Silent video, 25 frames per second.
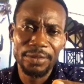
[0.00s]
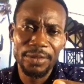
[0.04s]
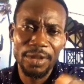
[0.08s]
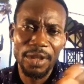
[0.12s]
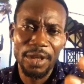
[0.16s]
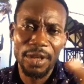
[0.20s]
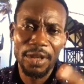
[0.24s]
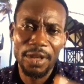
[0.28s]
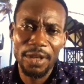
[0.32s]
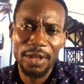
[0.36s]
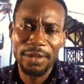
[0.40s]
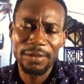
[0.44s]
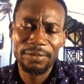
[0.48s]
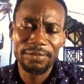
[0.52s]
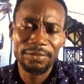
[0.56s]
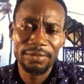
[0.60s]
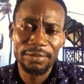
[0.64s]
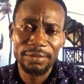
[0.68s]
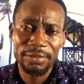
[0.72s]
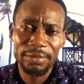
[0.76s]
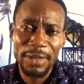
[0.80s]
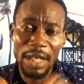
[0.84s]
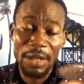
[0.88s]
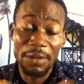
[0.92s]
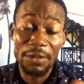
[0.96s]
or
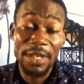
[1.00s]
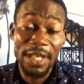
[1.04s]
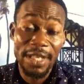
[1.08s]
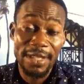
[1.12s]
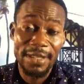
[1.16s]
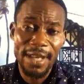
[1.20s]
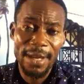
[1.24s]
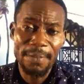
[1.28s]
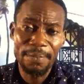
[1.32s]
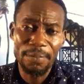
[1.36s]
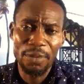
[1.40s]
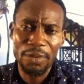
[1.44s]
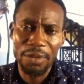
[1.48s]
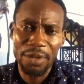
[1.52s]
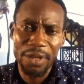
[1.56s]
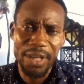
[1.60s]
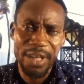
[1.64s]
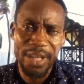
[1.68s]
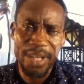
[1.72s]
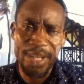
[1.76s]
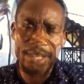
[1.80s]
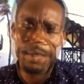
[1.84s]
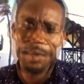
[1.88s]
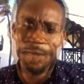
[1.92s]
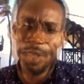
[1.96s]
a good example
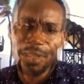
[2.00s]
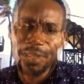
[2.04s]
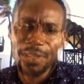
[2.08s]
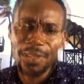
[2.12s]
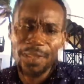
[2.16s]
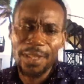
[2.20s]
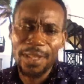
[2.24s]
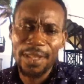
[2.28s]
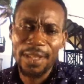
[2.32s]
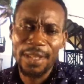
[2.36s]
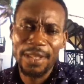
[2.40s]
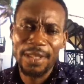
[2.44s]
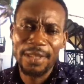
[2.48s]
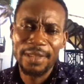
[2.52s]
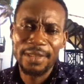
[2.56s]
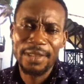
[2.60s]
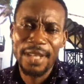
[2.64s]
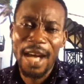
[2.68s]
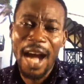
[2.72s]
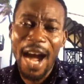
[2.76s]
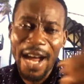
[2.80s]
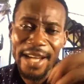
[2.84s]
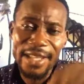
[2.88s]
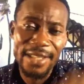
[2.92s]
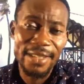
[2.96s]
here is uh,
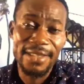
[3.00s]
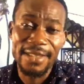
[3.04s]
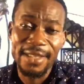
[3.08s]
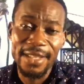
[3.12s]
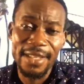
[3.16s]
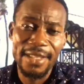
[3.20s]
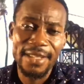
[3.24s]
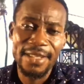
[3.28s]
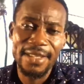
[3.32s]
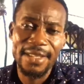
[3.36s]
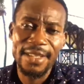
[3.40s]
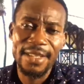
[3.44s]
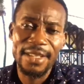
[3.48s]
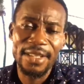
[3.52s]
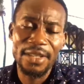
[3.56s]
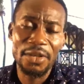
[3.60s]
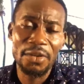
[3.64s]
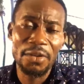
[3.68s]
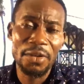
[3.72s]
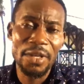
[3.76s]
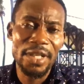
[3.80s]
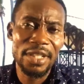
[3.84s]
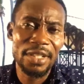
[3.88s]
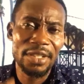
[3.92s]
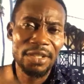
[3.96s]
Isaac
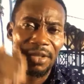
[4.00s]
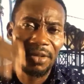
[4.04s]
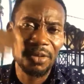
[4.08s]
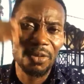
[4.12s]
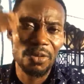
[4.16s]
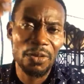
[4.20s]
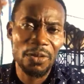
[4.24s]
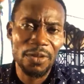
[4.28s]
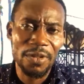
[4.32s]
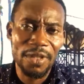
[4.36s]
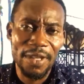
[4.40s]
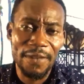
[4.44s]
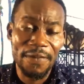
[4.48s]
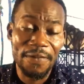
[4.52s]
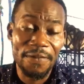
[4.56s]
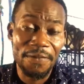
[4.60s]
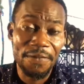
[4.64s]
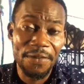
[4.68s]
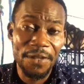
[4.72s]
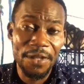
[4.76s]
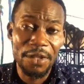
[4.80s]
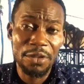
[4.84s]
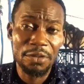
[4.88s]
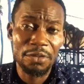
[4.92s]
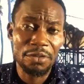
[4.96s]
going to the
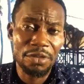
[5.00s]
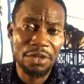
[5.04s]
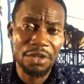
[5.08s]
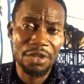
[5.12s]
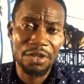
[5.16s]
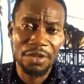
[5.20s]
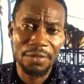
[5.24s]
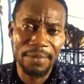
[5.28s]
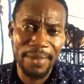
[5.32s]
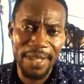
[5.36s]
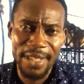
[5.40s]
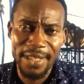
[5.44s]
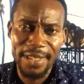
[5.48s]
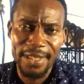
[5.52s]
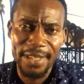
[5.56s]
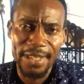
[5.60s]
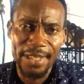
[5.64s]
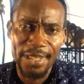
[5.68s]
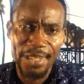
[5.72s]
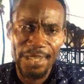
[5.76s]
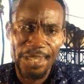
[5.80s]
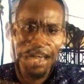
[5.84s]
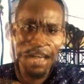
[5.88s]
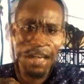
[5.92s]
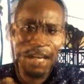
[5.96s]
field to meditate.